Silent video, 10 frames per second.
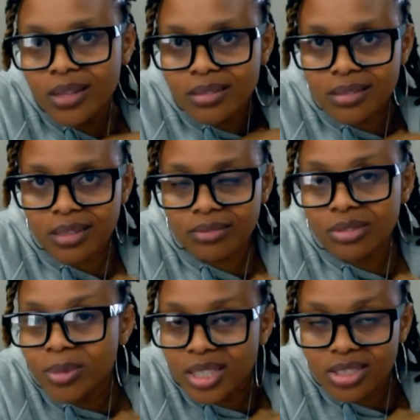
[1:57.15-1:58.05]
us and
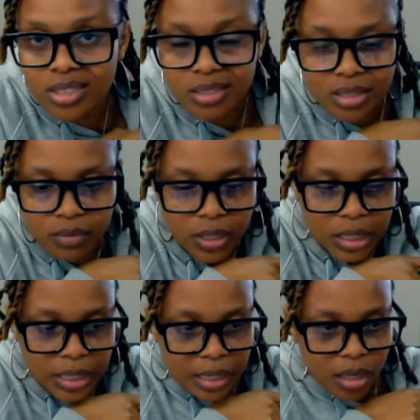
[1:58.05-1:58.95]
information and stuff
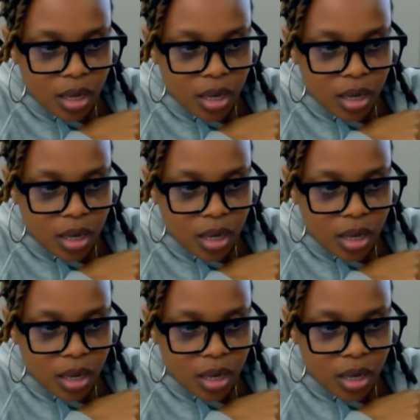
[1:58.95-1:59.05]
like that.